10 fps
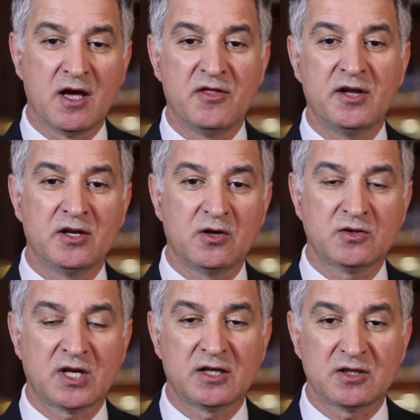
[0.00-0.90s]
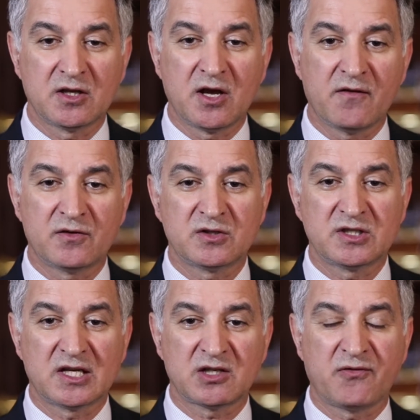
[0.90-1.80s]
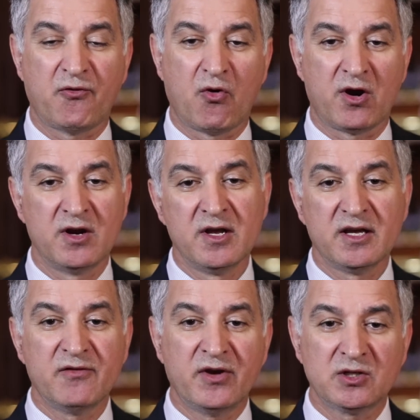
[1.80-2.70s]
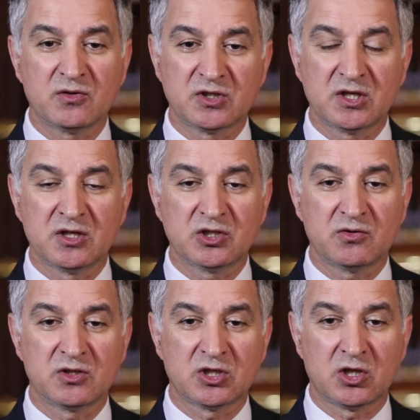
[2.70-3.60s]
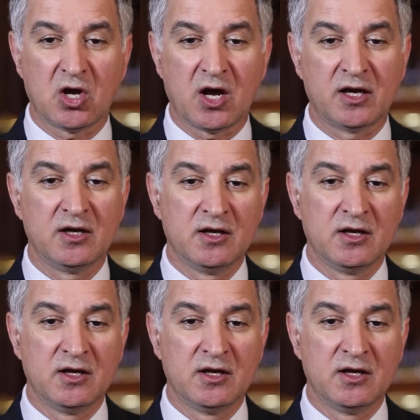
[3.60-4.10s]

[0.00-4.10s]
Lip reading: and then it goes on to the governor's desk for eventual signature into law.